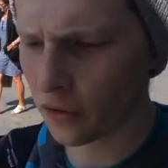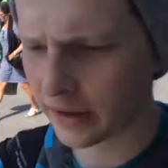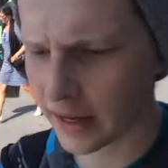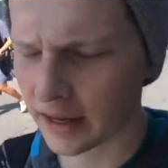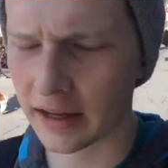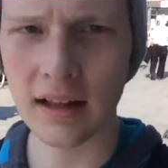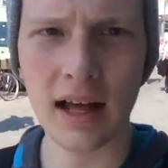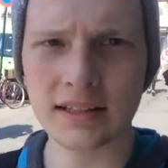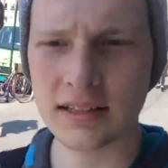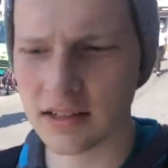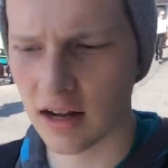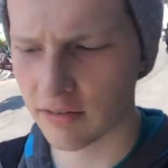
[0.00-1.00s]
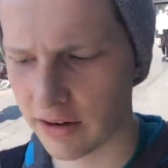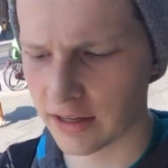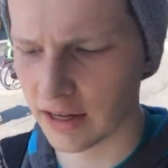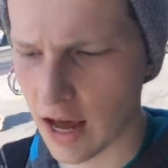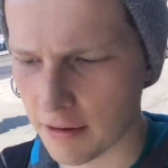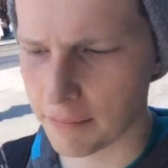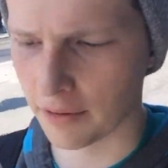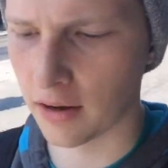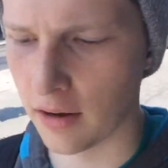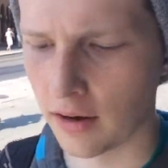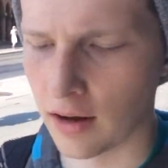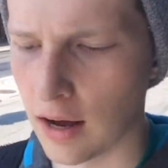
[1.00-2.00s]
Okay, glasses not ready yet,
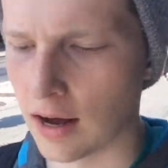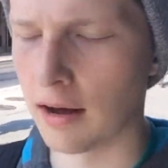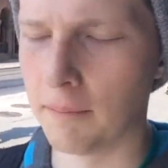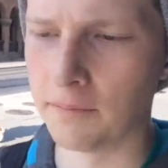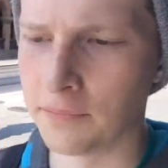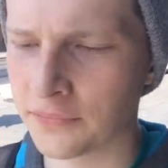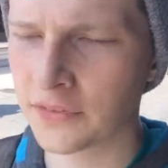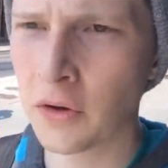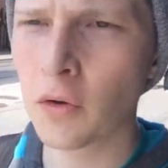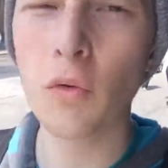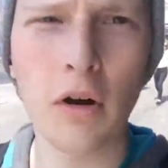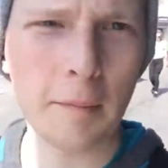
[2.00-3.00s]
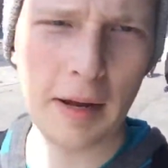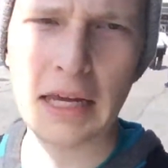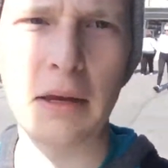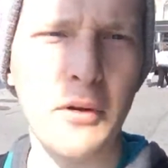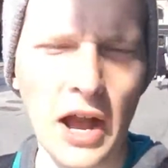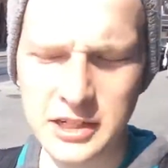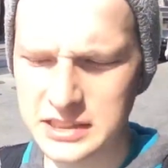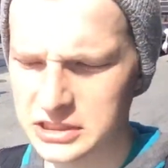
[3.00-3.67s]
but um, we're making progress.